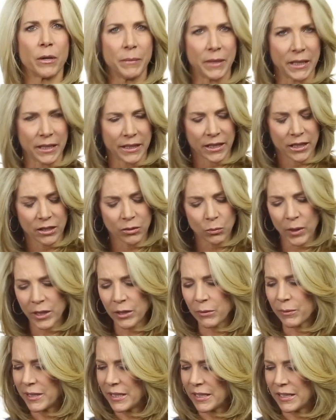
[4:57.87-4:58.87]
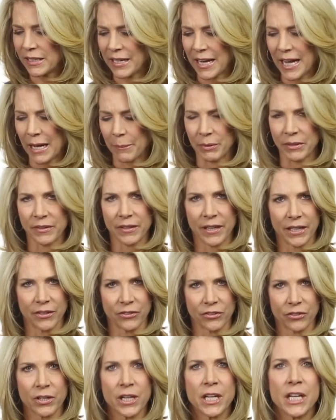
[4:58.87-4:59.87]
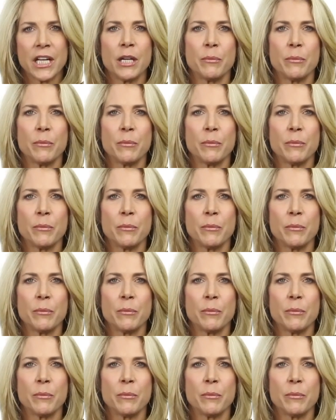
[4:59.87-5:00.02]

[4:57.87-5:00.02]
I'm eating? Why do I need an appetizer?